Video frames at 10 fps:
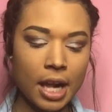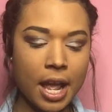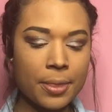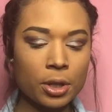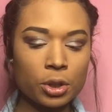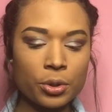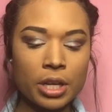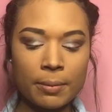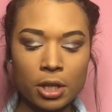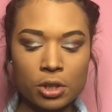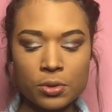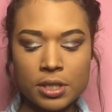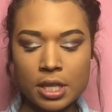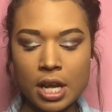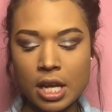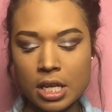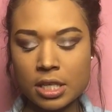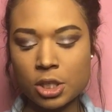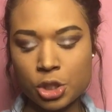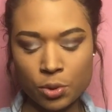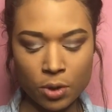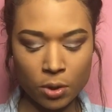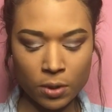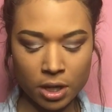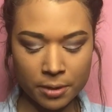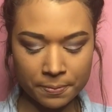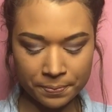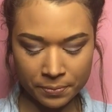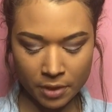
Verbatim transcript: And the glue that I'm gonna use today is the Duo one